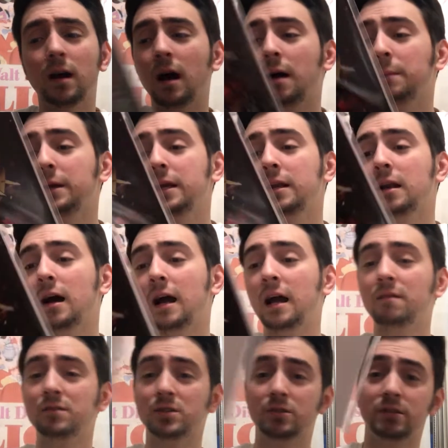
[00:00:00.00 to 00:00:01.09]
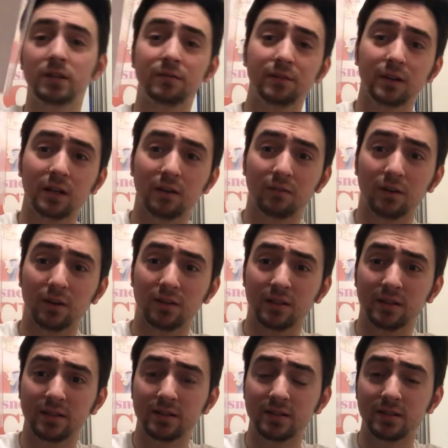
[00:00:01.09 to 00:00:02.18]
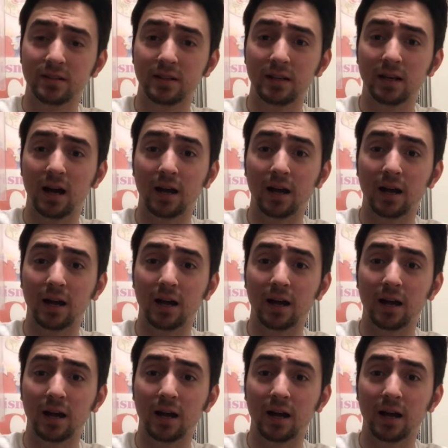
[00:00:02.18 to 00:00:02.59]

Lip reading: I mean, I have a certificate of authenticity.